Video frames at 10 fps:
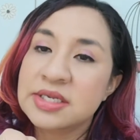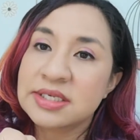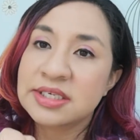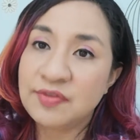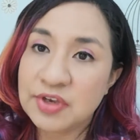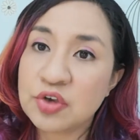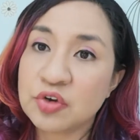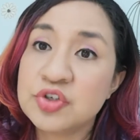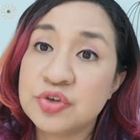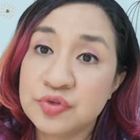giving
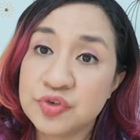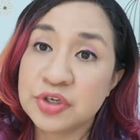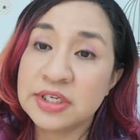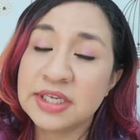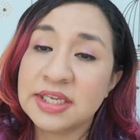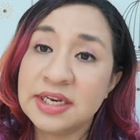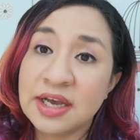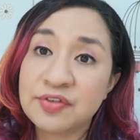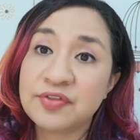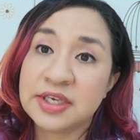your children
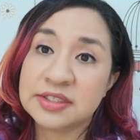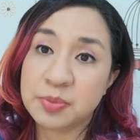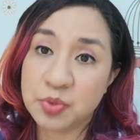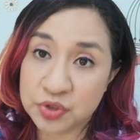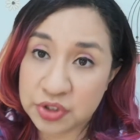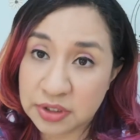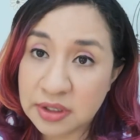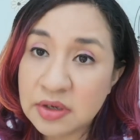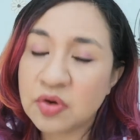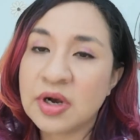enough
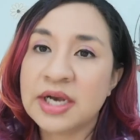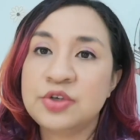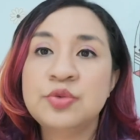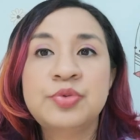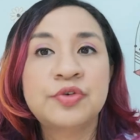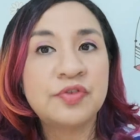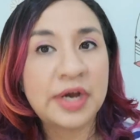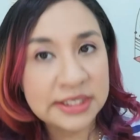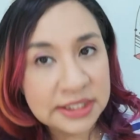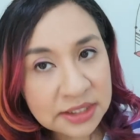exposure, or are you
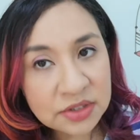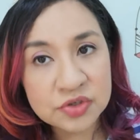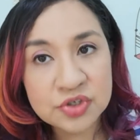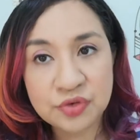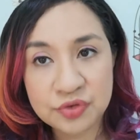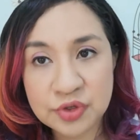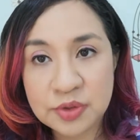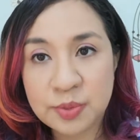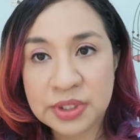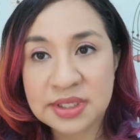providing your
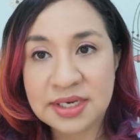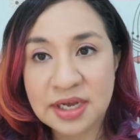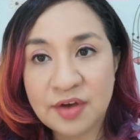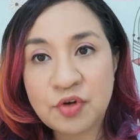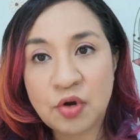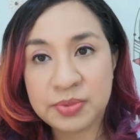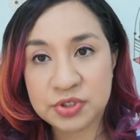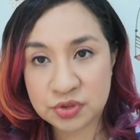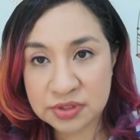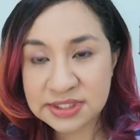children with enough
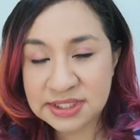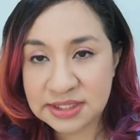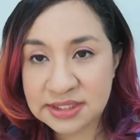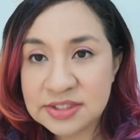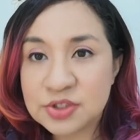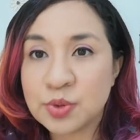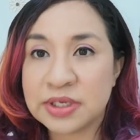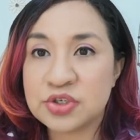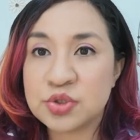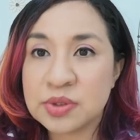opportunities to
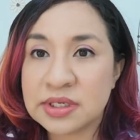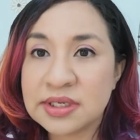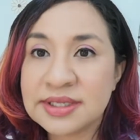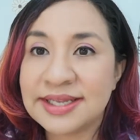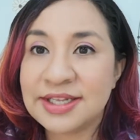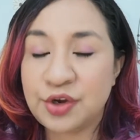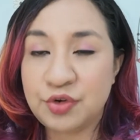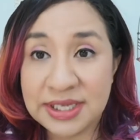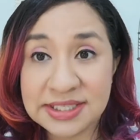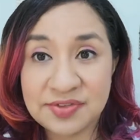ensure that their
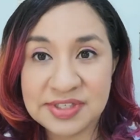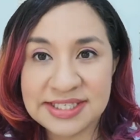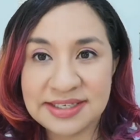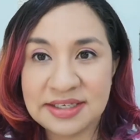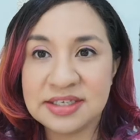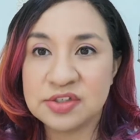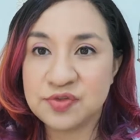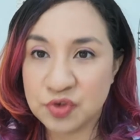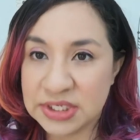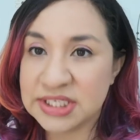creativity
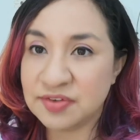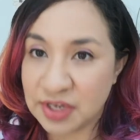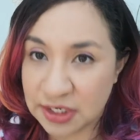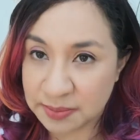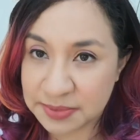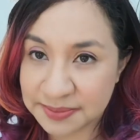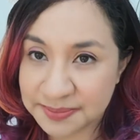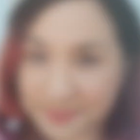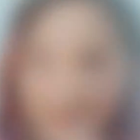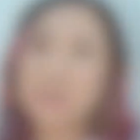is fully developed?
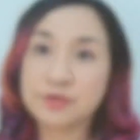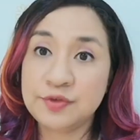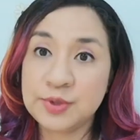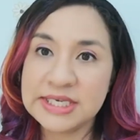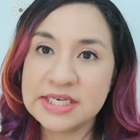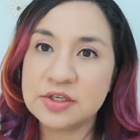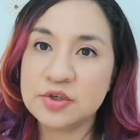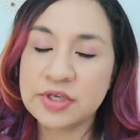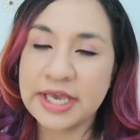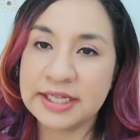Now, if you take a
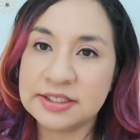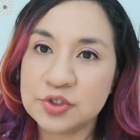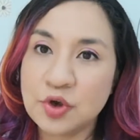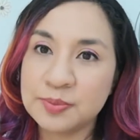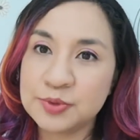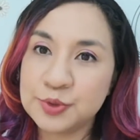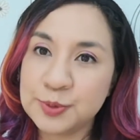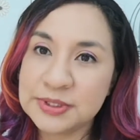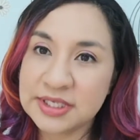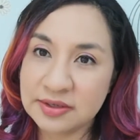look at the top
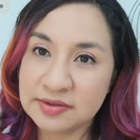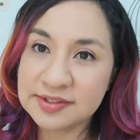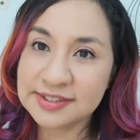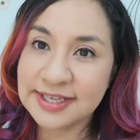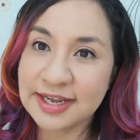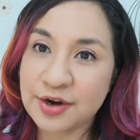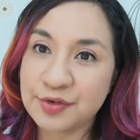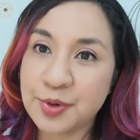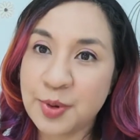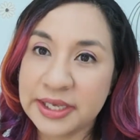2 skills that are
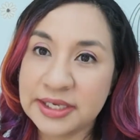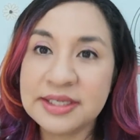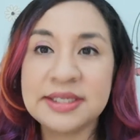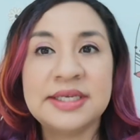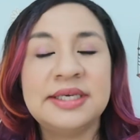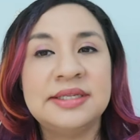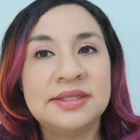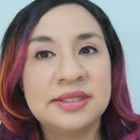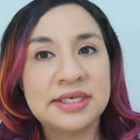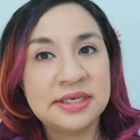required
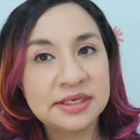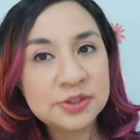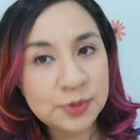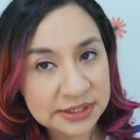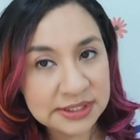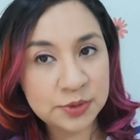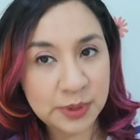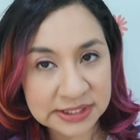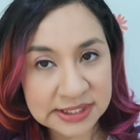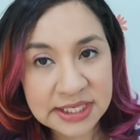in the year
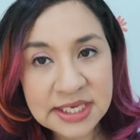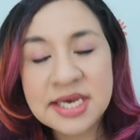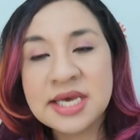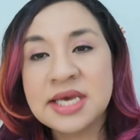2020,